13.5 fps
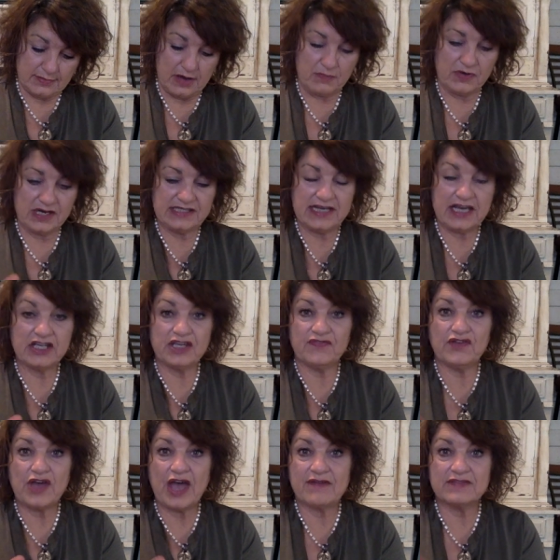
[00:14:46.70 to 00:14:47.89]
I want to tell you, if
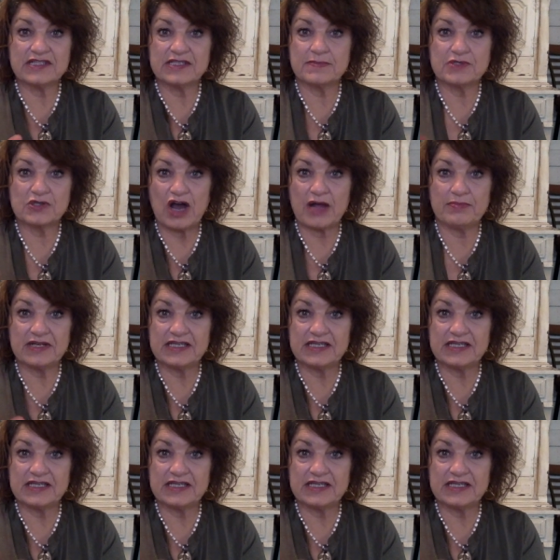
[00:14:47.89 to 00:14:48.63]
you haven't subscribed,